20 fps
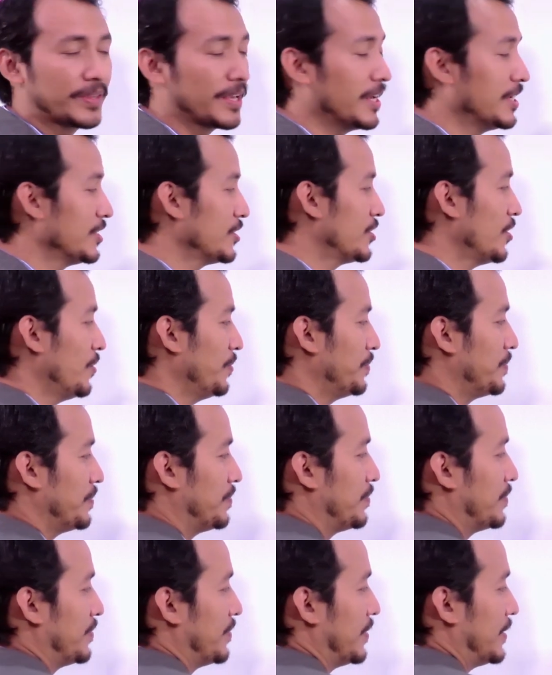So
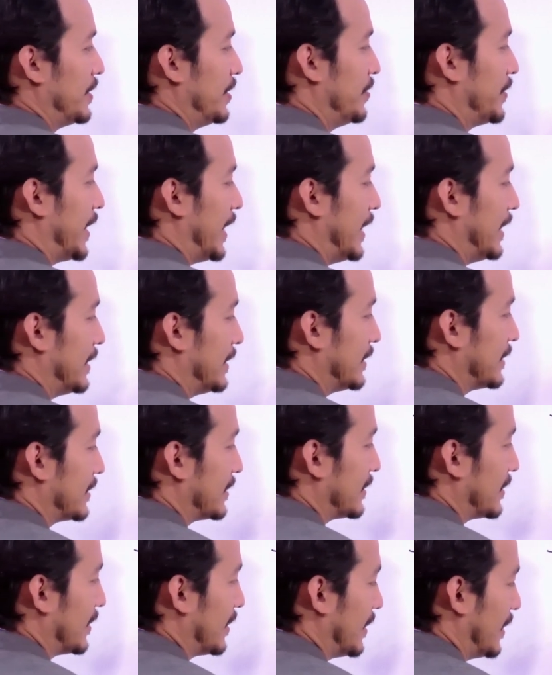you can
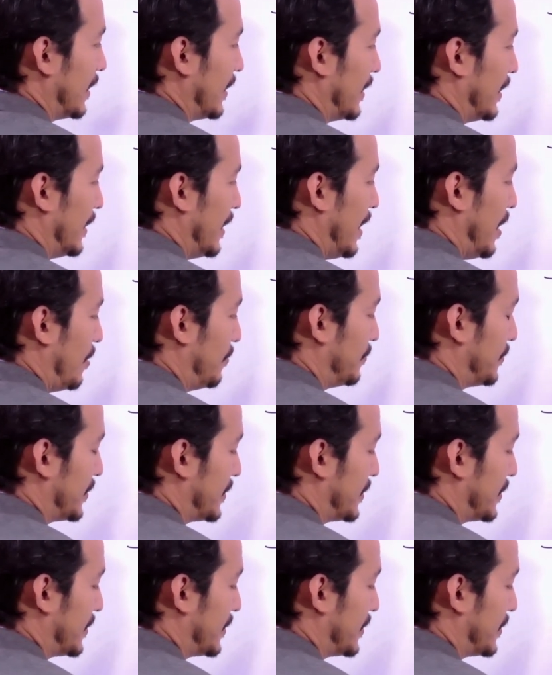now